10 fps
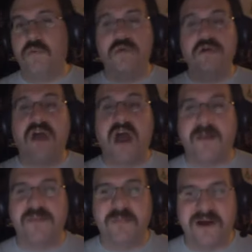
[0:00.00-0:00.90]
We're going to
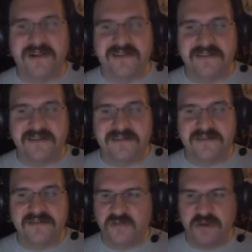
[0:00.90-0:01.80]
hop to
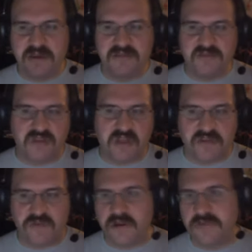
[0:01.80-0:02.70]
politics, just because it's the
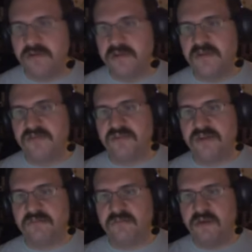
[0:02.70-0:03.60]
next one on the list,
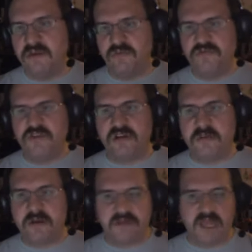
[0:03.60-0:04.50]
and we've talked
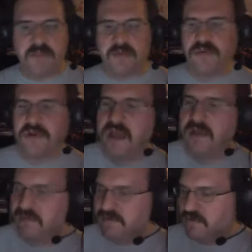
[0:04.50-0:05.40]
about gaming pretty
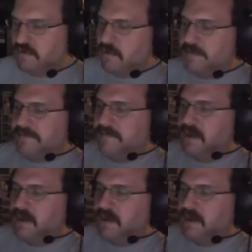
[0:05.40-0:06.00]
heavily for a moment.